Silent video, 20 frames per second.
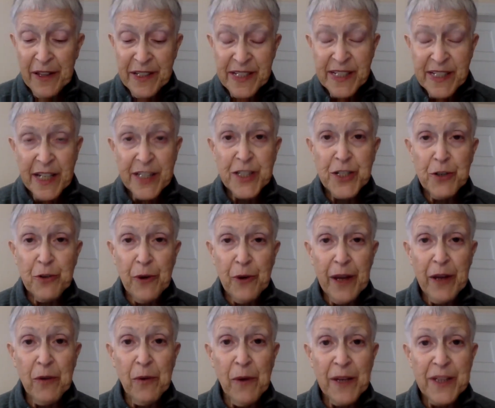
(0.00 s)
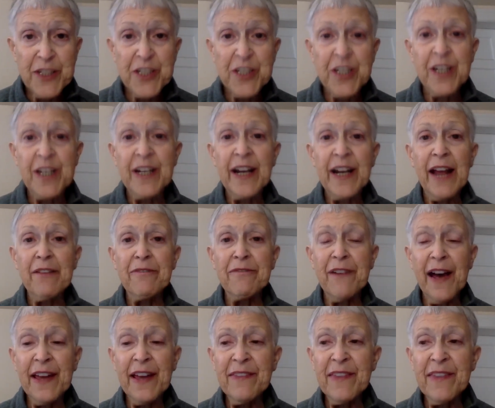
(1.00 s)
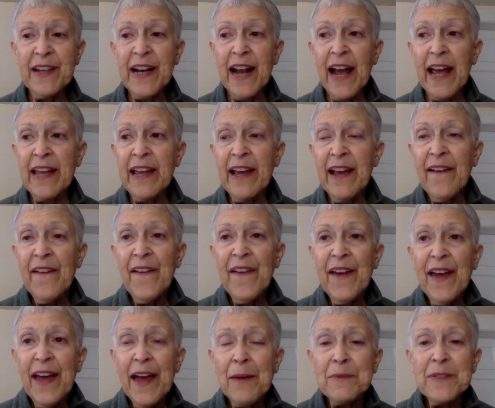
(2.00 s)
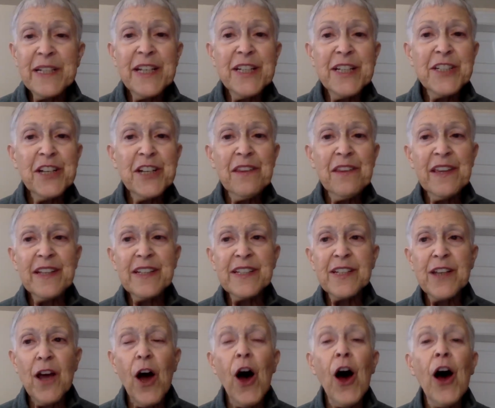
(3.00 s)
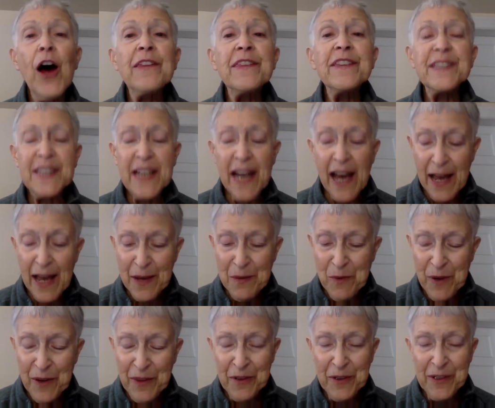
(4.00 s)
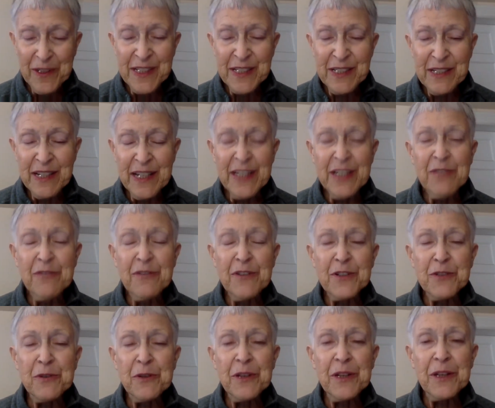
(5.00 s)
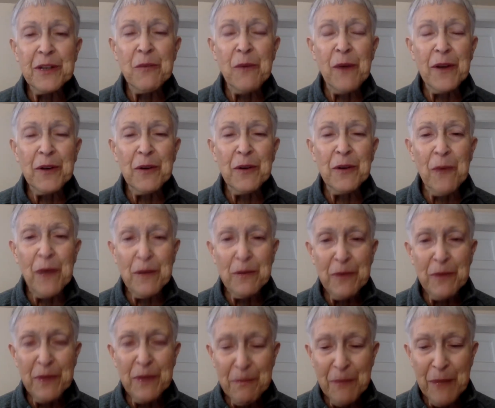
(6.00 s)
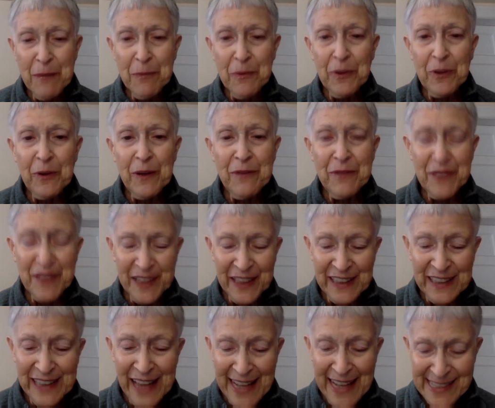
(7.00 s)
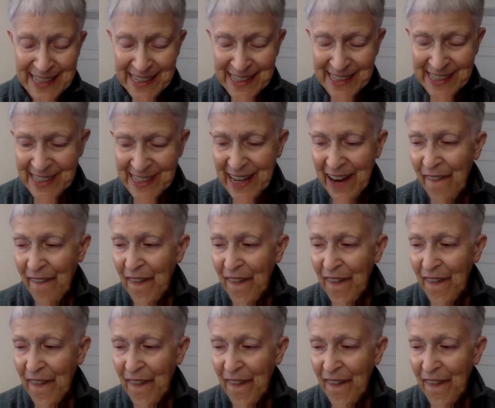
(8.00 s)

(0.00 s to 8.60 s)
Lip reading: It's such a great question. And I find that I am teaching this all the time, whether it's individually, one-on-one with people, or even in classes.